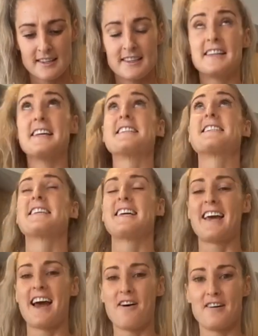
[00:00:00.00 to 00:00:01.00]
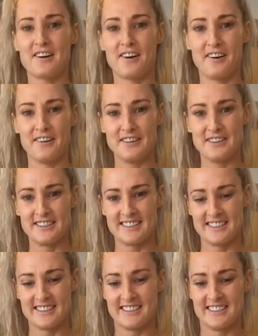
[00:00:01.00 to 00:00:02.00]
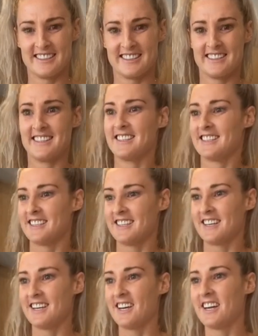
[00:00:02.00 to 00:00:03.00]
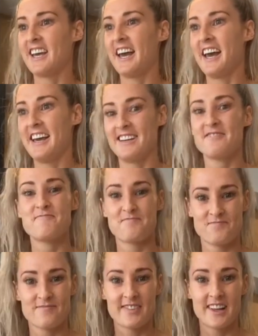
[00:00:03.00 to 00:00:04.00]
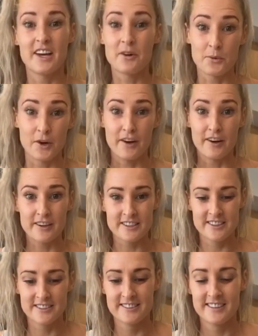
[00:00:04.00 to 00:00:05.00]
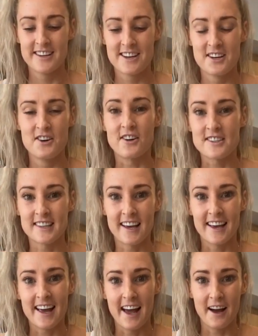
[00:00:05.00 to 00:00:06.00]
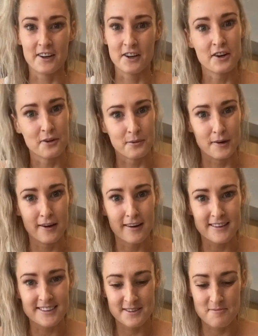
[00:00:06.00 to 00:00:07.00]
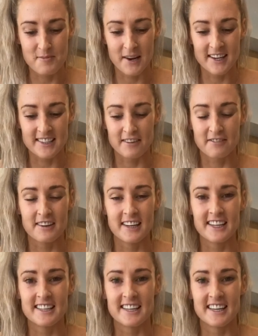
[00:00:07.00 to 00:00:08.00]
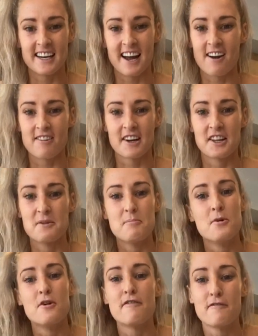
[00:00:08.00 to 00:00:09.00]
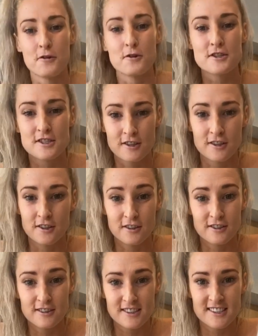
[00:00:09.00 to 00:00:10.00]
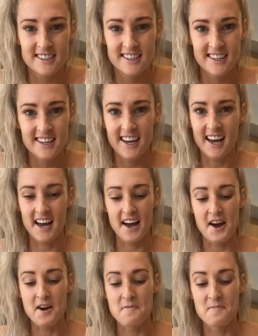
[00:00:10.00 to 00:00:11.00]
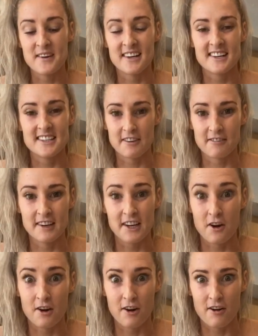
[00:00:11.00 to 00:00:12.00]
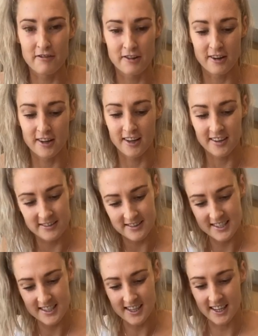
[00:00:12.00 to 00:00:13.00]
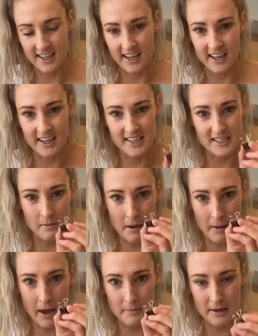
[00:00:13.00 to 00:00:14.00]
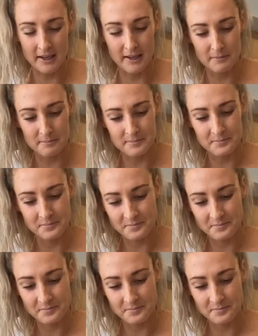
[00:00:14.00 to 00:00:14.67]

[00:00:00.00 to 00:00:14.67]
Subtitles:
Let's see how it goes. Okay, it worked. Not saying how good it worked, but it definitely did. I reckon the more force you use, it'll definitely go a lot further. Okay, here's my paper clip.